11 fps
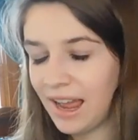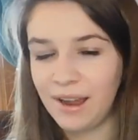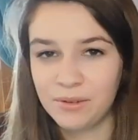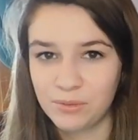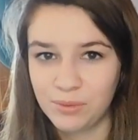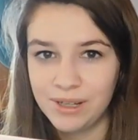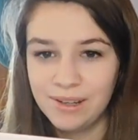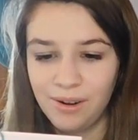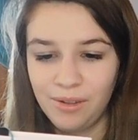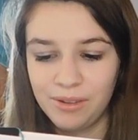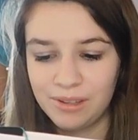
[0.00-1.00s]
I was reading
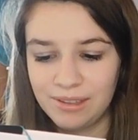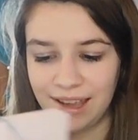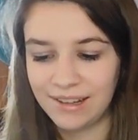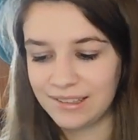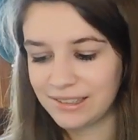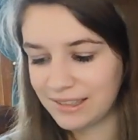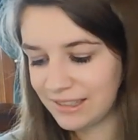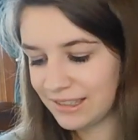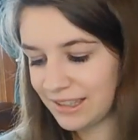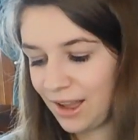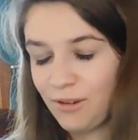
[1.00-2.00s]
all this like
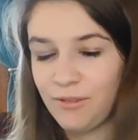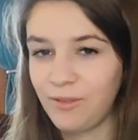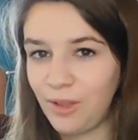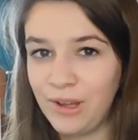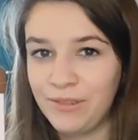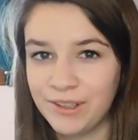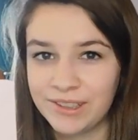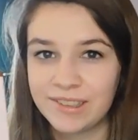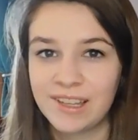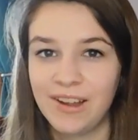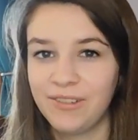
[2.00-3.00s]
self-loving
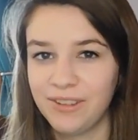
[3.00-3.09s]
stuff,